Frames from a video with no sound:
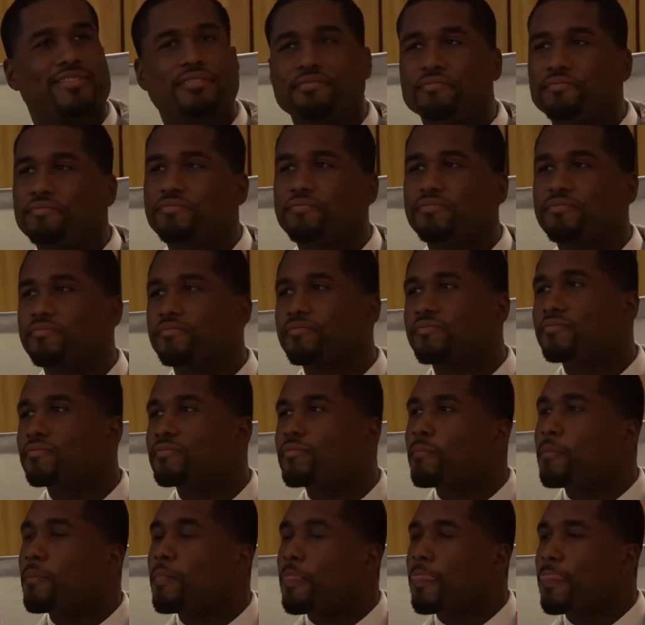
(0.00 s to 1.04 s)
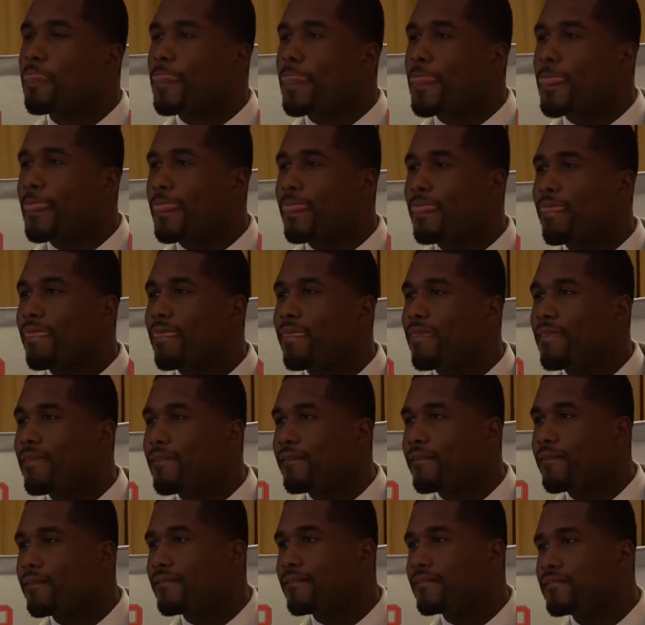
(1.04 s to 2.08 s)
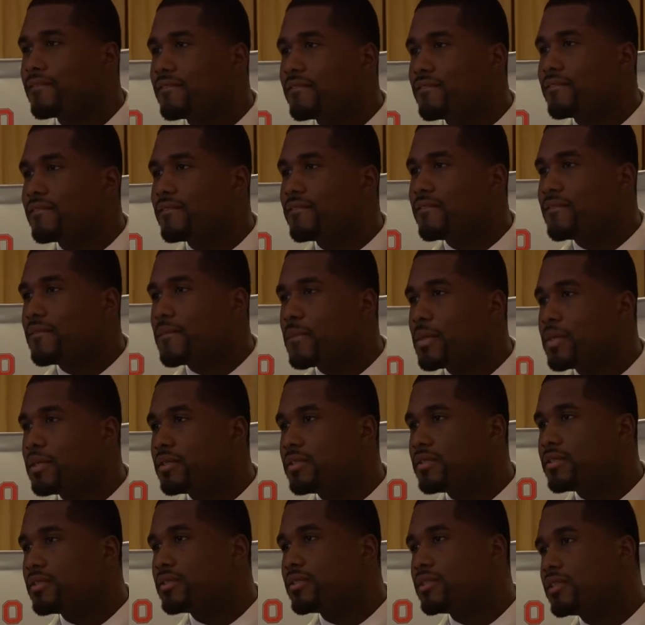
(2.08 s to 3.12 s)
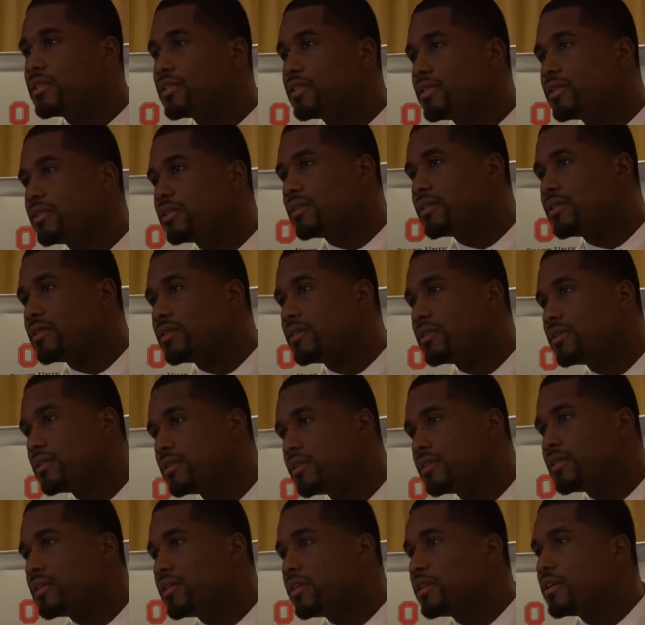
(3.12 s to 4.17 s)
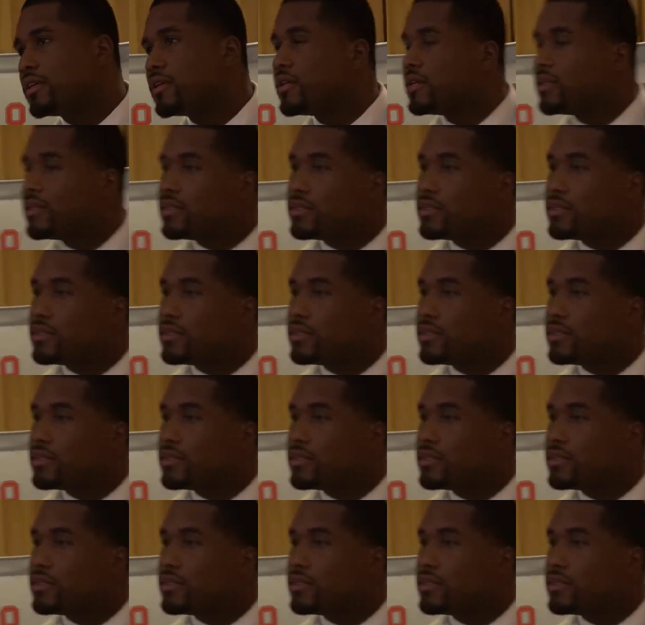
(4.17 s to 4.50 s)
TD, as you stand there, this is kind of struck me, you know, we hear athletes say,